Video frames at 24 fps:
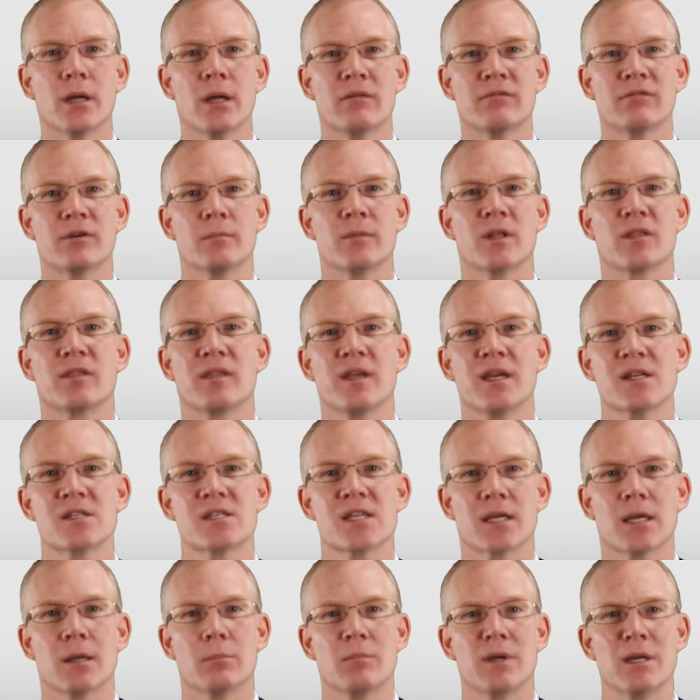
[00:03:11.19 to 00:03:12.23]
from the things
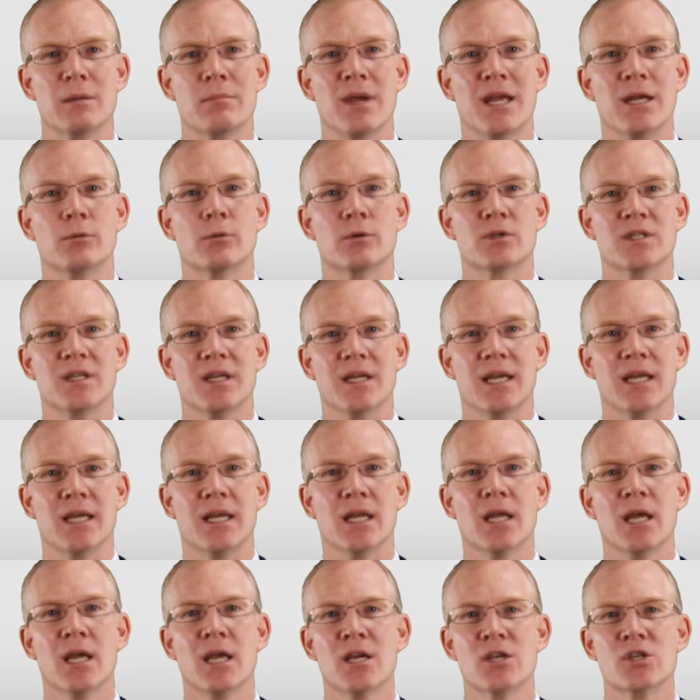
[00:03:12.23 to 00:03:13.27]
that can be made routine
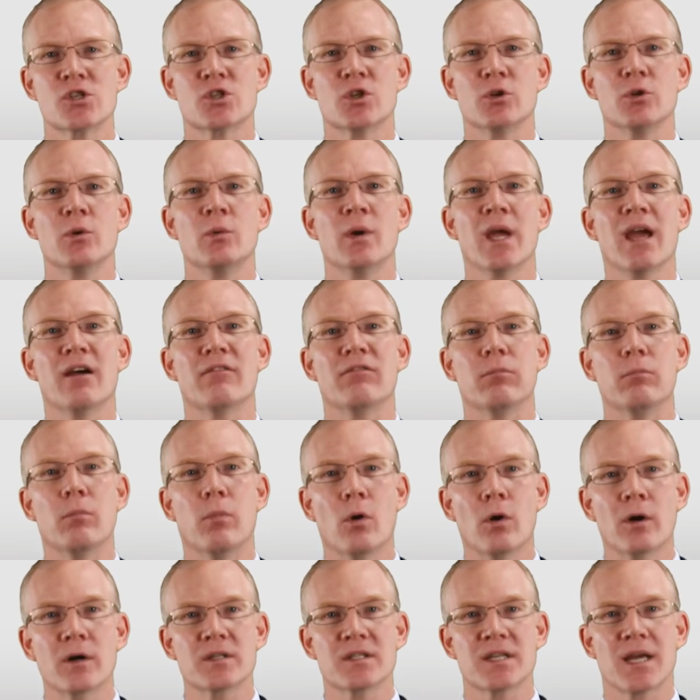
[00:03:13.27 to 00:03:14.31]
so you have
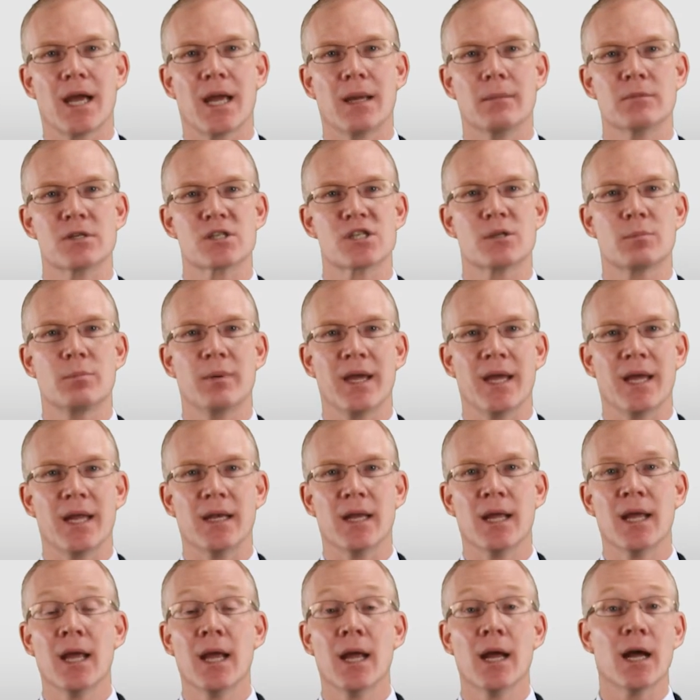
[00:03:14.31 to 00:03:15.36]
more time to
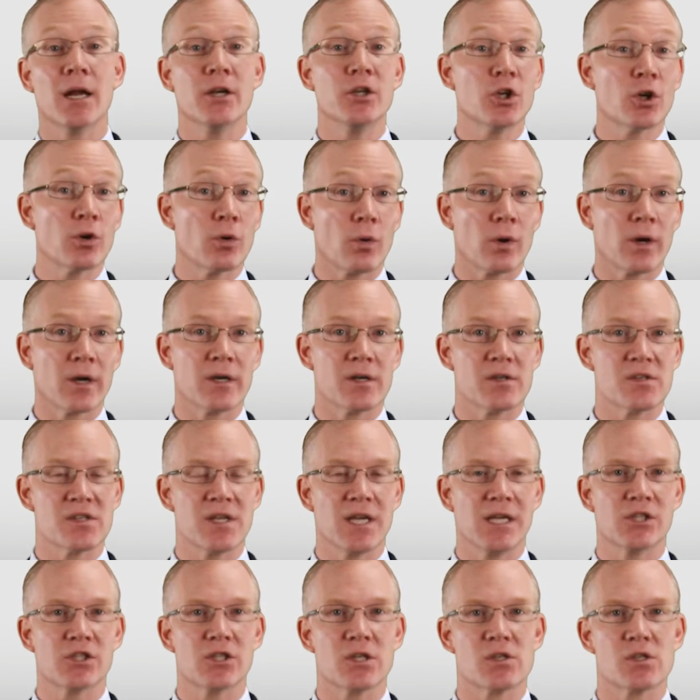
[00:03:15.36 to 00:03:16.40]
spend on your
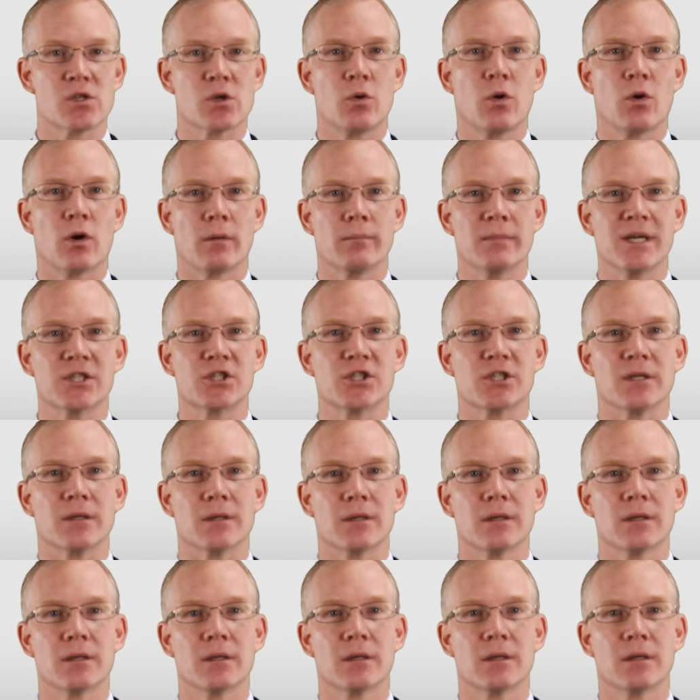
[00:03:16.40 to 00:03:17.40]
organization's core mission.